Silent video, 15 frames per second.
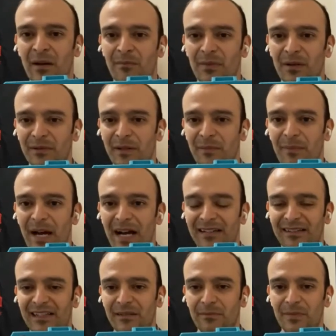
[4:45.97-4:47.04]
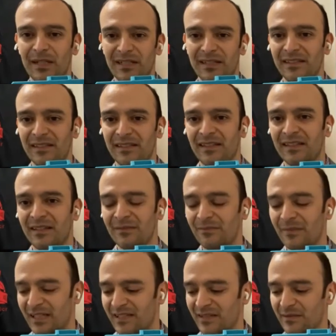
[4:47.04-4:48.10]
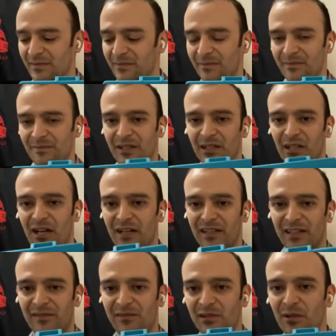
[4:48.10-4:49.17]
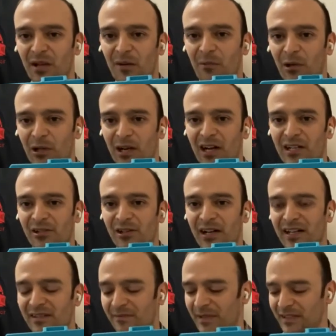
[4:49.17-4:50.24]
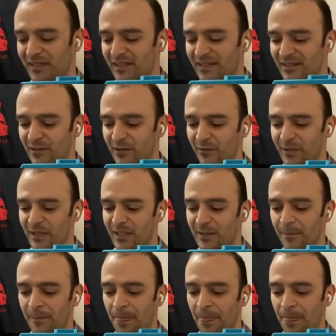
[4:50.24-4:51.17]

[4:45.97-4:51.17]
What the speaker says: But the backlight button makes it gives you a lot more contrast, makes it easier to read.